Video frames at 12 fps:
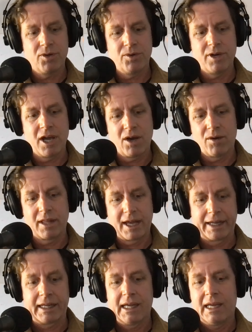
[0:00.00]
who know,
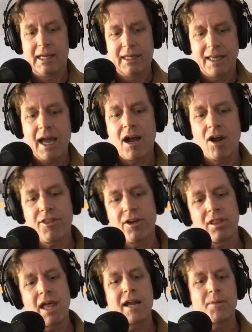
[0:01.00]
like, yeah, are there
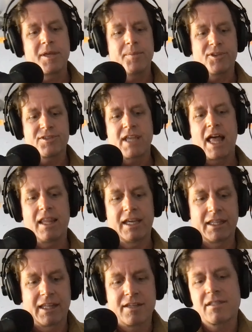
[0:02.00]
a lot of people
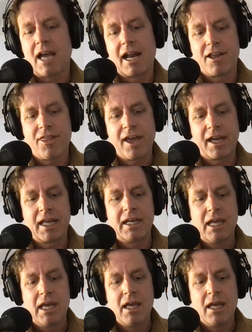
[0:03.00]
selling this kind of thing? And